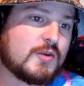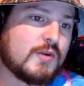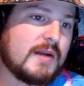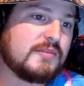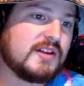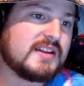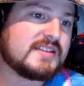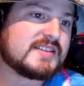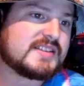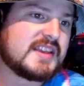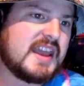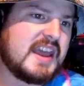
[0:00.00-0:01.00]

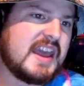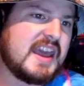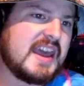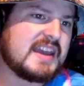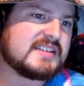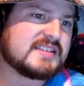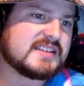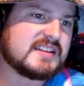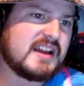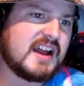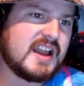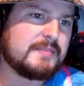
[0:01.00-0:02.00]
Gremlins and
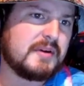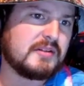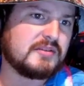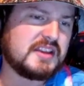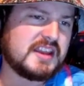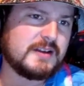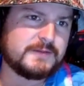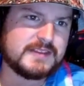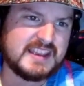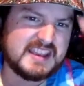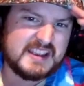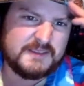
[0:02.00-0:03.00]
I believe
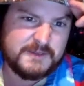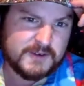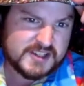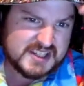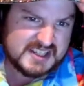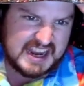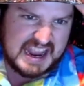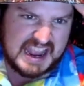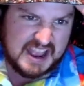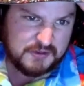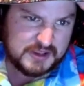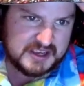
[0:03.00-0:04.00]
the first
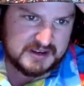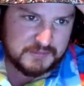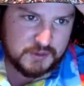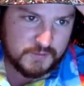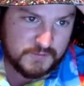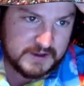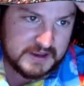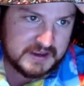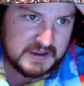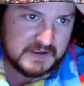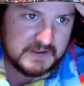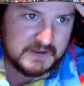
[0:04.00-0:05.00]
Howling
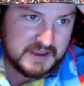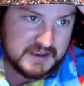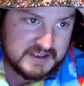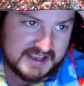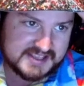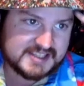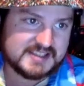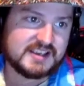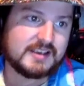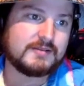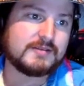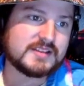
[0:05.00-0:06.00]
movie. Yes,
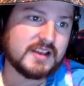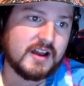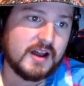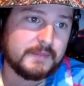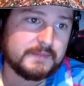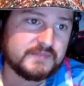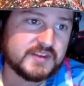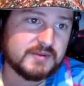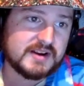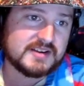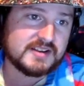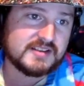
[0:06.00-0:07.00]
he's uh,
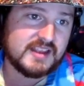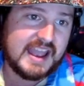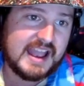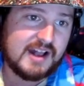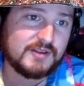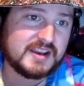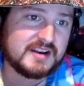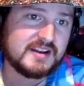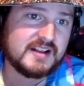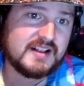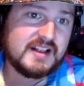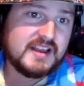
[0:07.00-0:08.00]
directed the Howling,
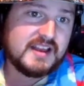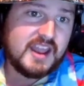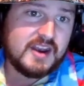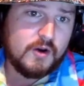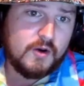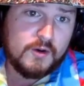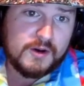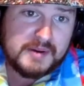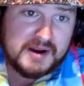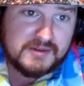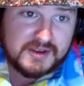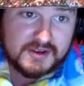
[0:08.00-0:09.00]
and oh,
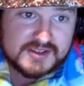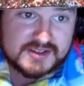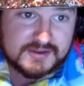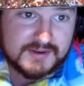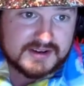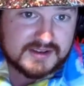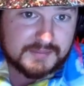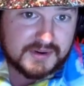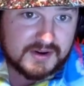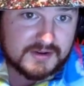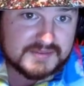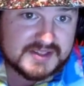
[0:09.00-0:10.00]
apparently also directed the
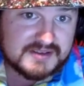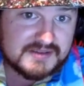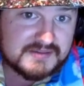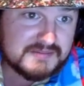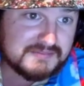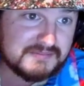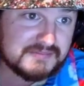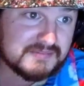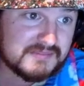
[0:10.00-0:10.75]
Burbs. Hmm.